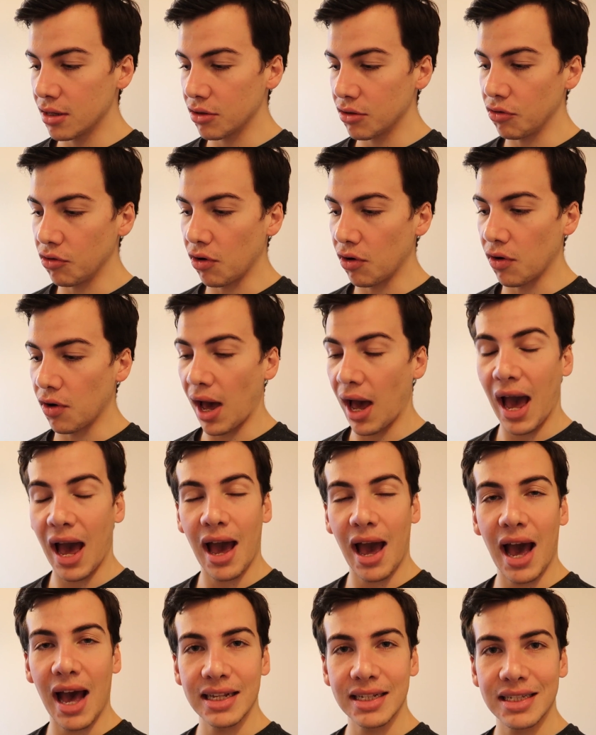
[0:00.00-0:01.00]
your
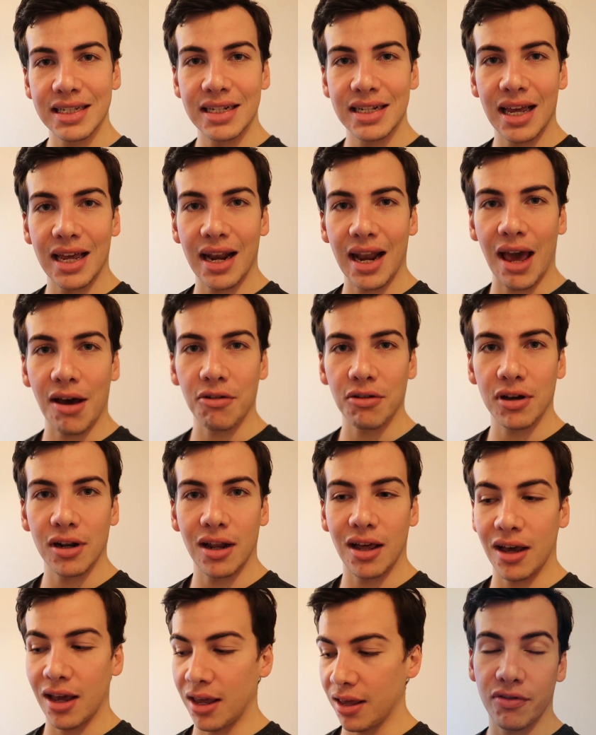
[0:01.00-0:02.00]
acid and
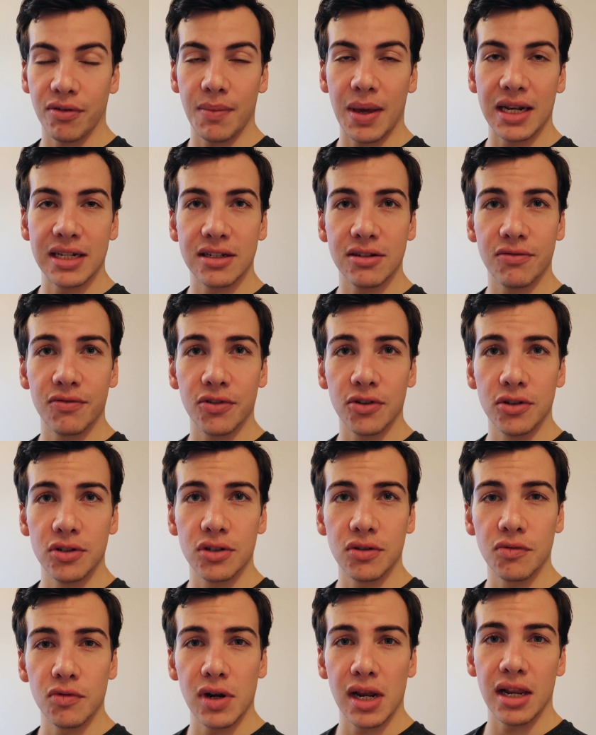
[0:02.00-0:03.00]
alkali. Fermented
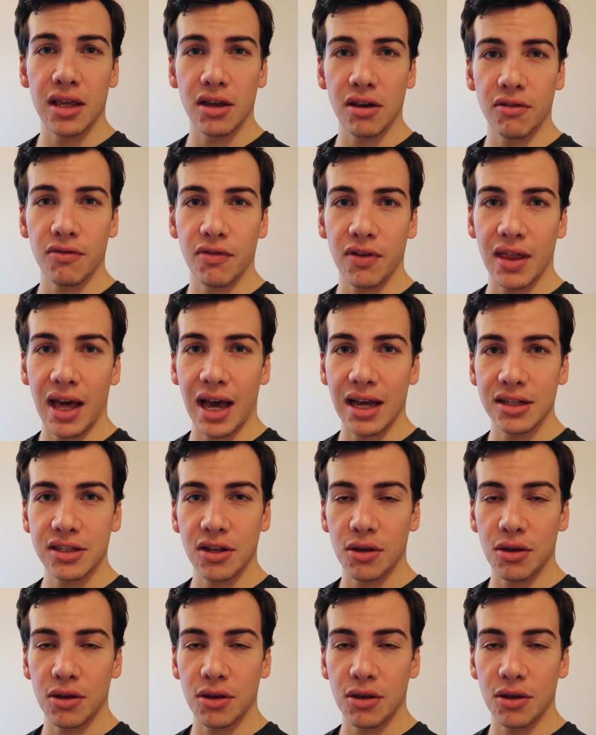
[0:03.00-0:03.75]
foods are really good for that.